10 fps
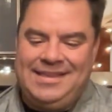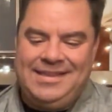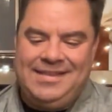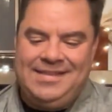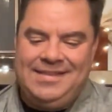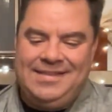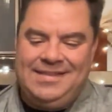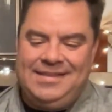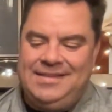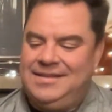
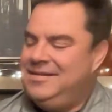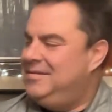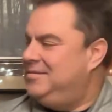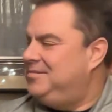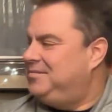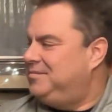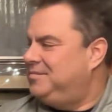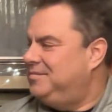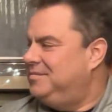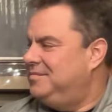
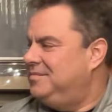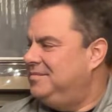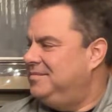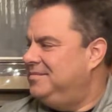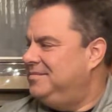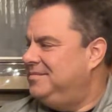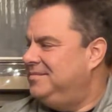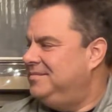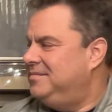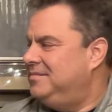
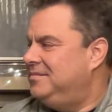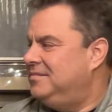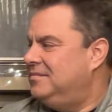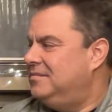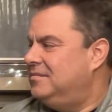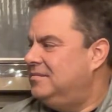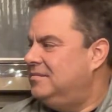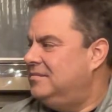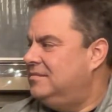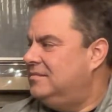
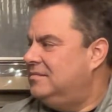[no speech]